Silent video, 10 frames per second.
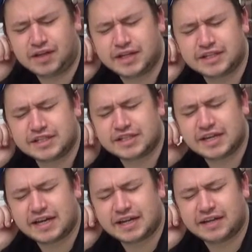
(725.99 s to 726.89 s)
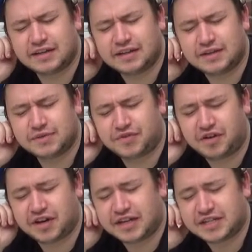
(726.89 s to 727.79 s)
And he was
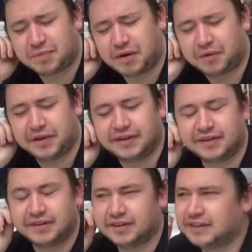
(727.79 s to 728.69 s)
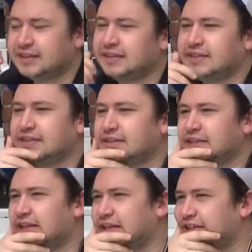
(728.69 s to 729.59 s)
very nice about it,
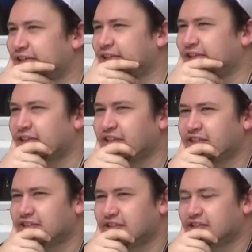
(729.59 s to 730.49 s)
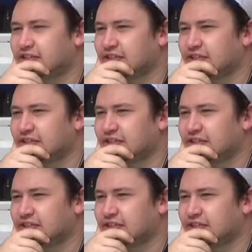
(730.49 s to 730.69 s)
and